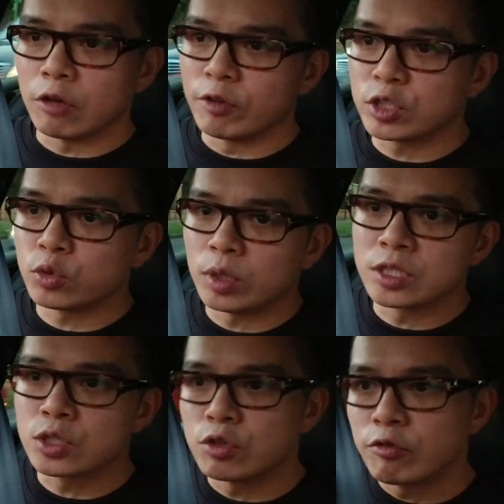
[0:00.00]
Original
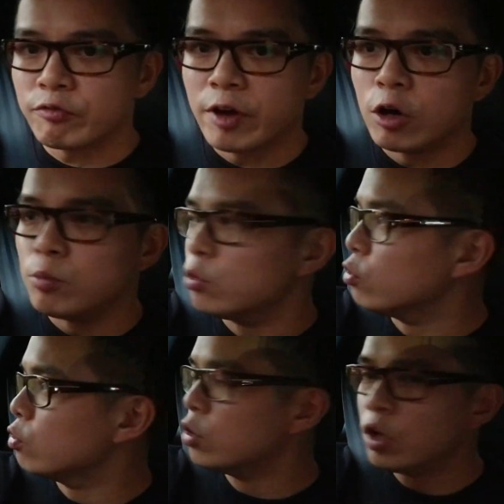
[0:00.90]
ones do fail
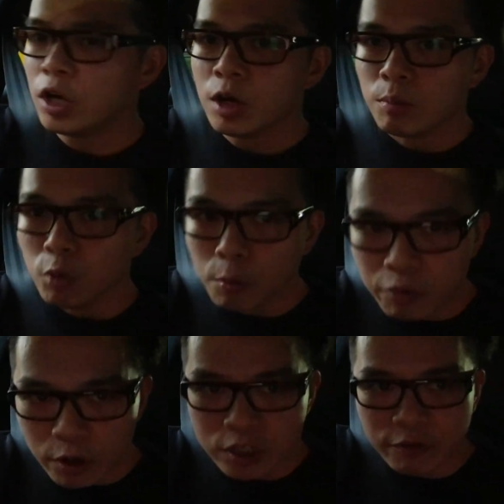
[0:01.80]
more
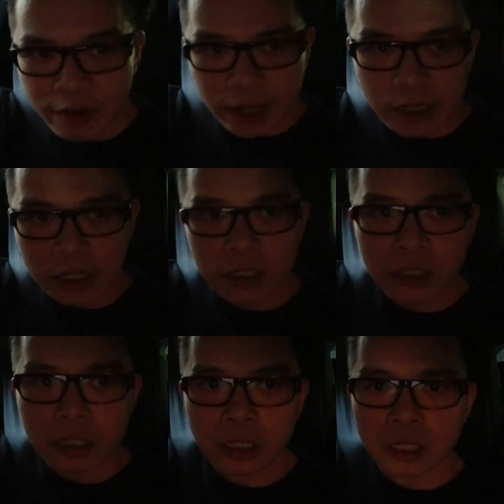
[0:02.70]
prone to failure,
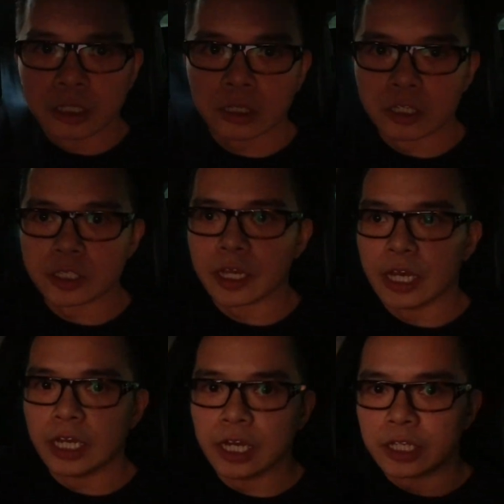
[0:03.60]
because
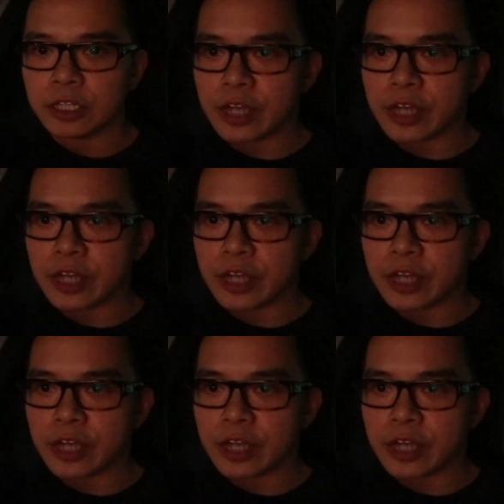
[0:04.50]
the